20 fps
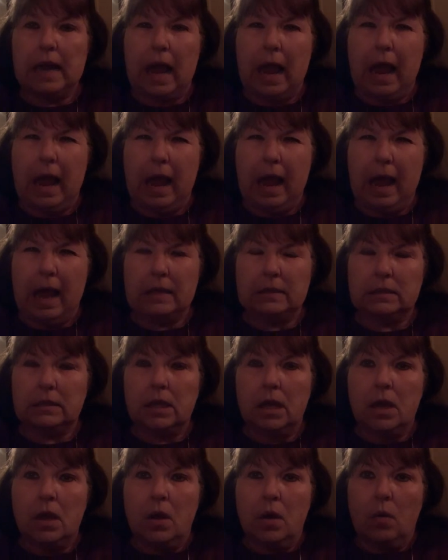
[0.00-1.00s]
ask
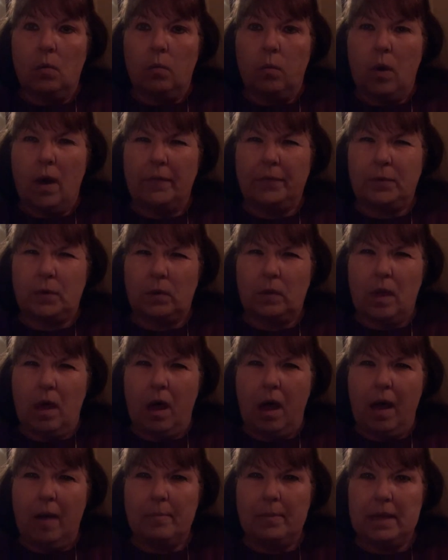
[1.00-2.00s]
what they're
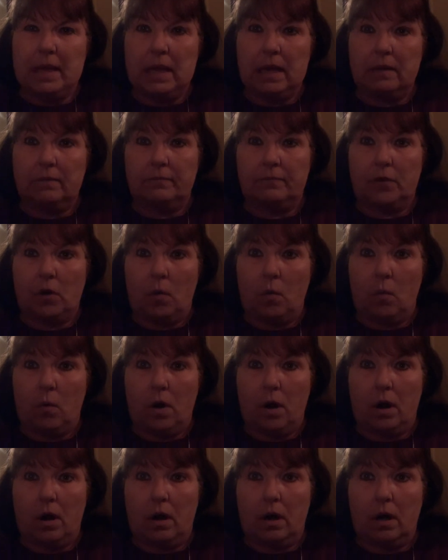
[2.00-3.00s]
lobbying
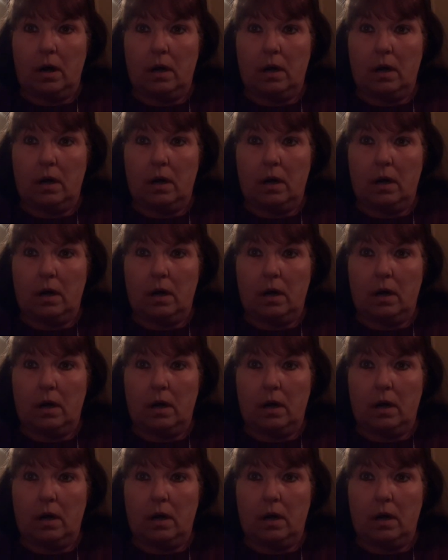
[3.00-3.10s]
for.